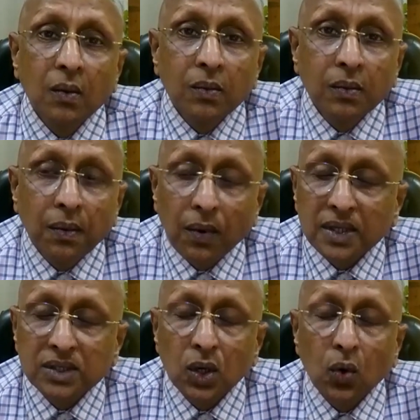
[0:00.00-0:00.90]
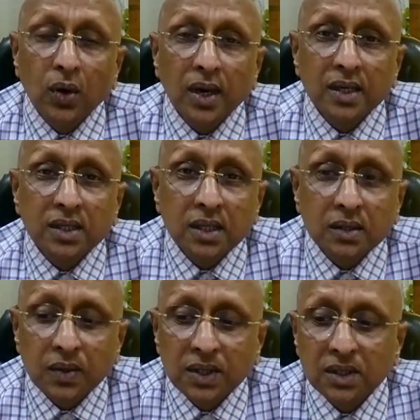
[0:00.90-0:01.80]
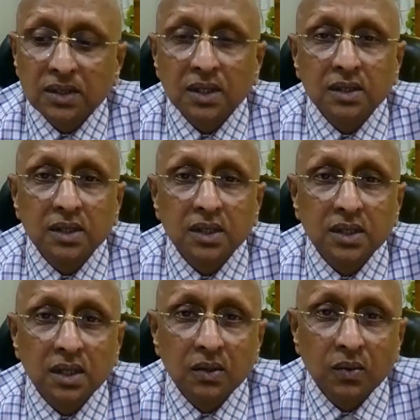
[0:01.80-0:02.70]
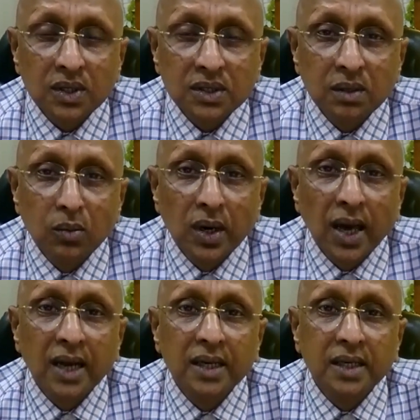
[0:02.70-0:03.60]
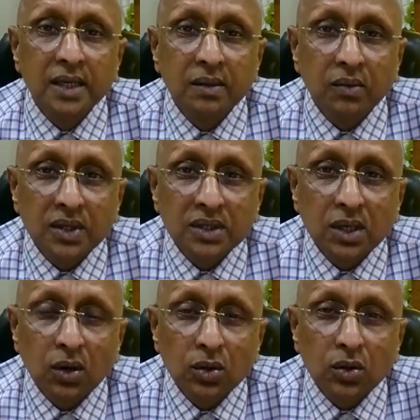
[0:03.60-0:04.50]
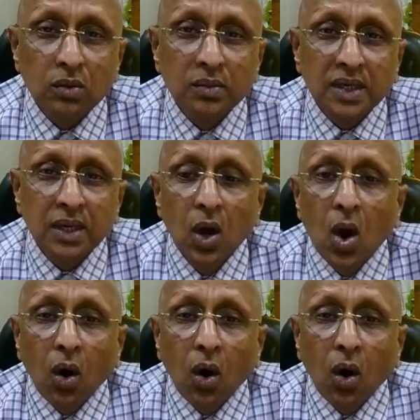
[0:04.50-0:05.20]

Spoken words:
what is the location, what is the sensation, what is the modality, what is the concomitant,